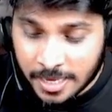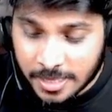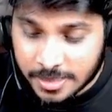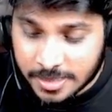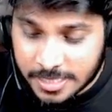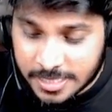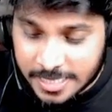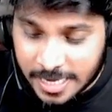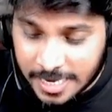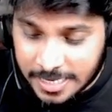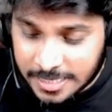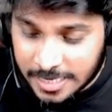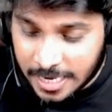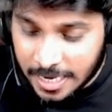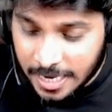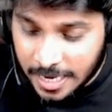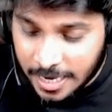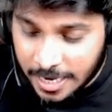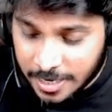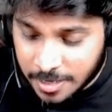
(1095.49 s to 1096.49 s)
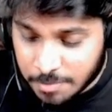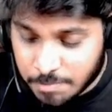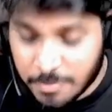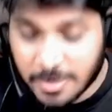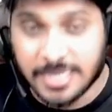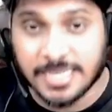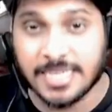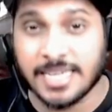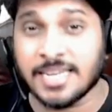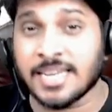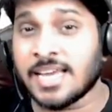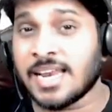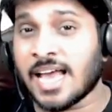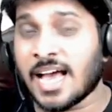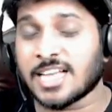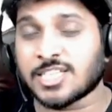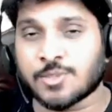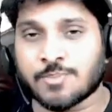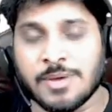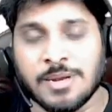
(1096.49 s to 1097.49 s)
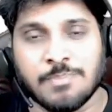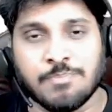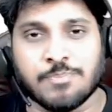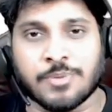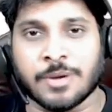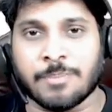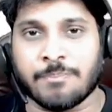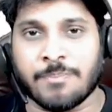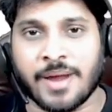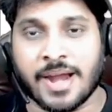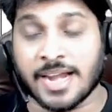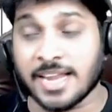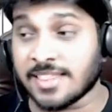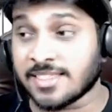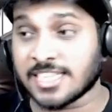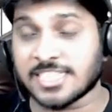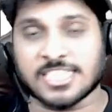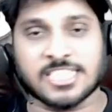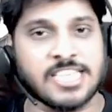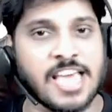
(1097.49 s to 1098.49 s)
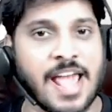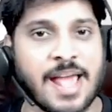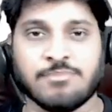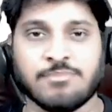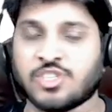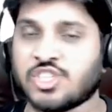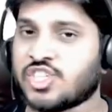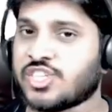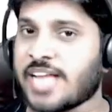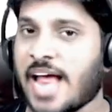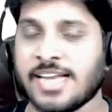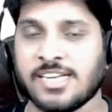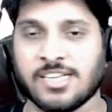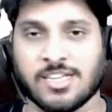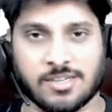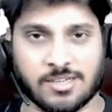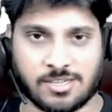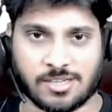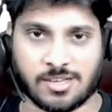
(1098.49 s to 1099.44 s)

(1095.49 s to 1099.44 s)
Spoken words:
this entire material has been prepared in the same standard